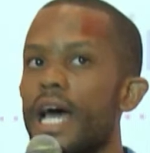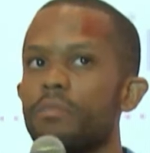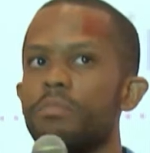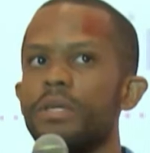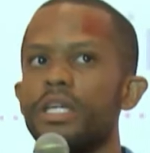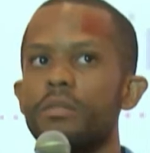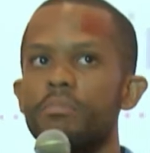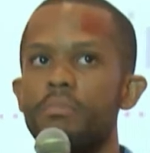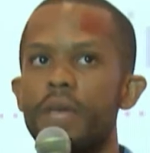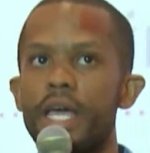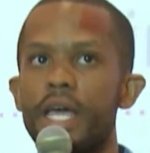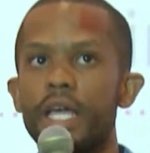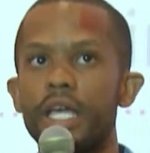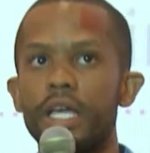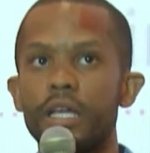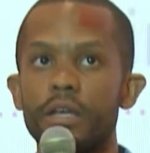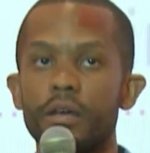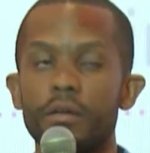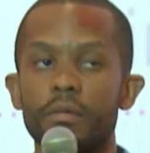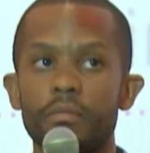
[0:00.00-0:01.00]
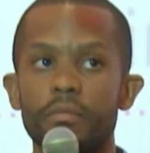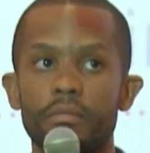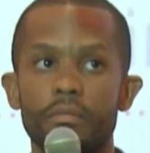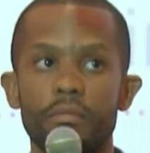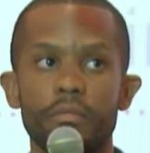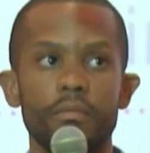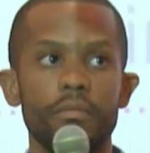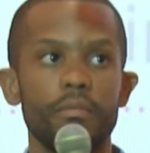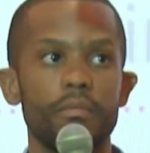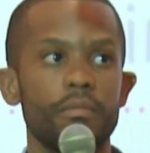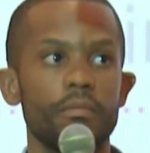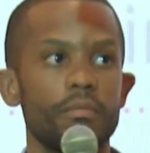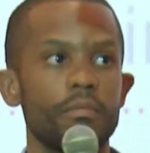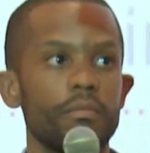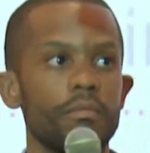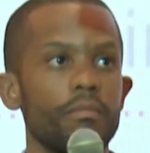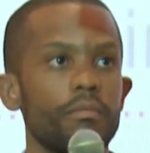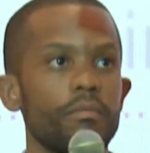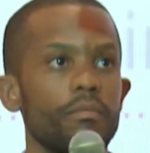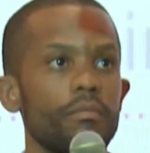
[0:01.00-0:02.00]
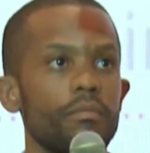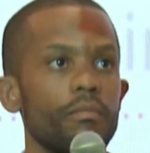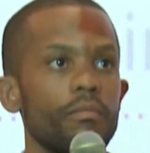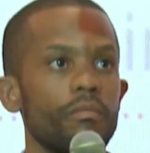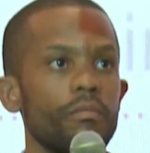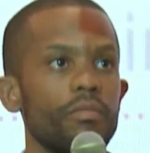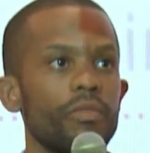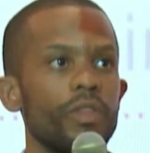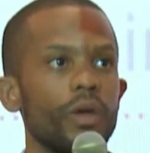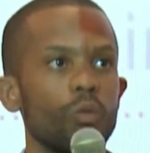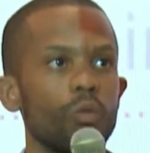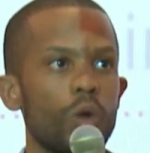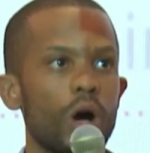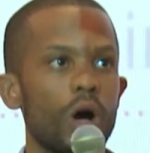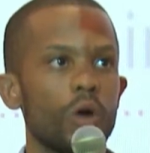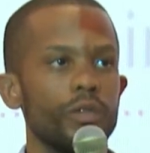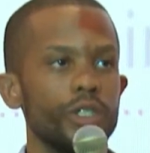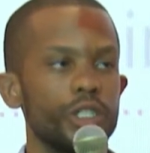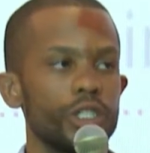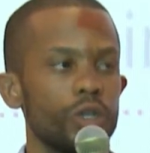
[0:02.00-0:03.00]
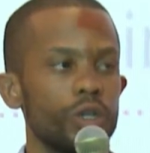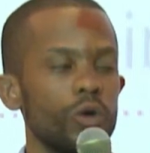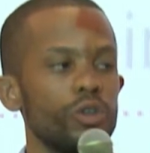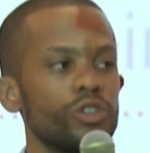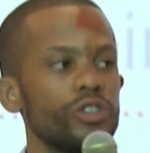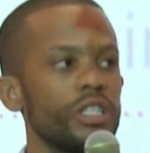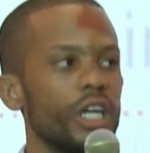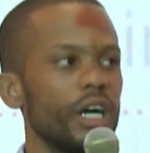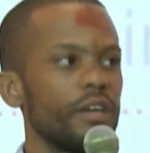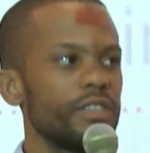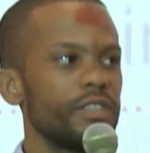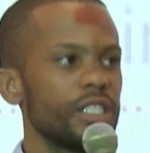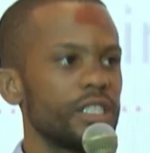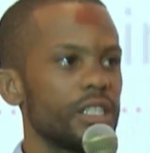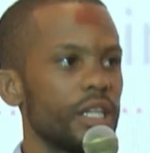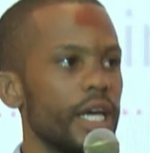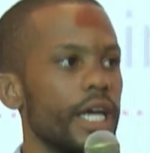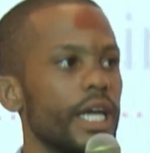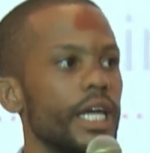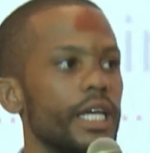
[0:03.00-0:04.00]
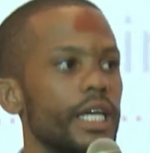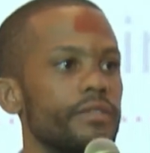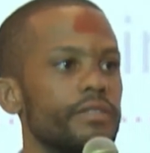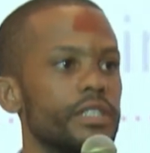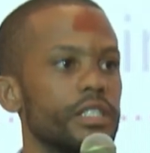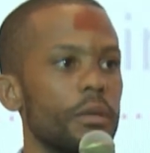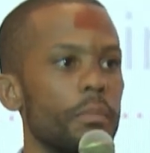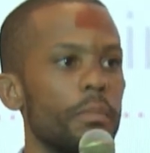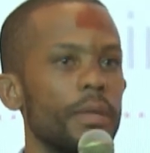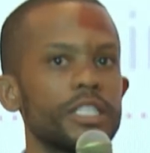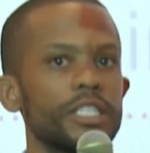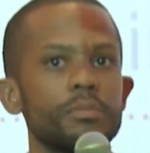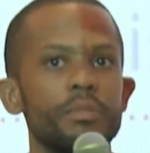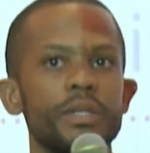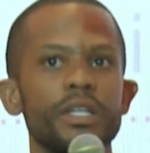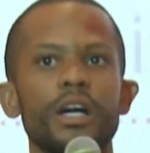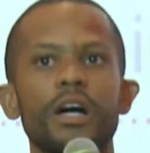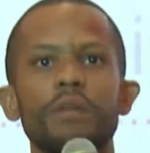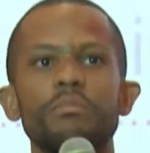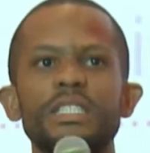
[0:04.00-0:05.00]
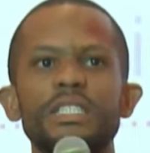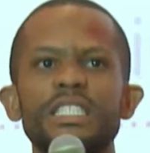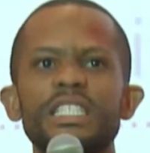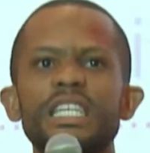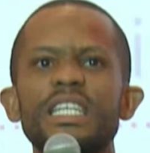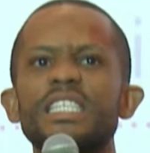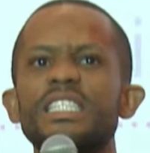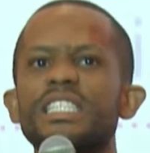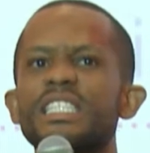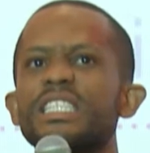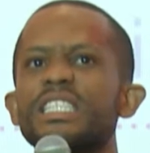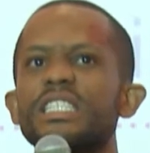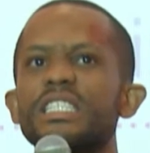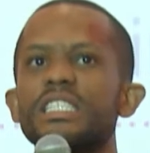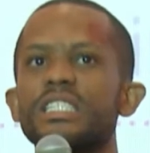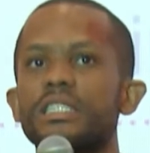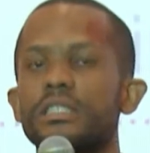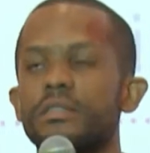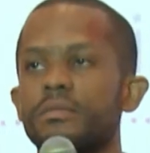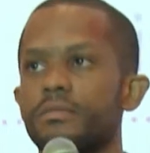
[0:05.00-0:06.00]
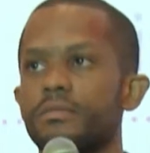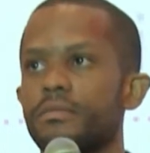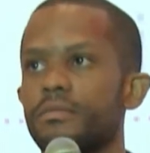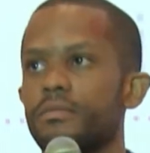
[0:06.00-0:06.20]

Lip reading: had been made that while the children of slaves must become citizens,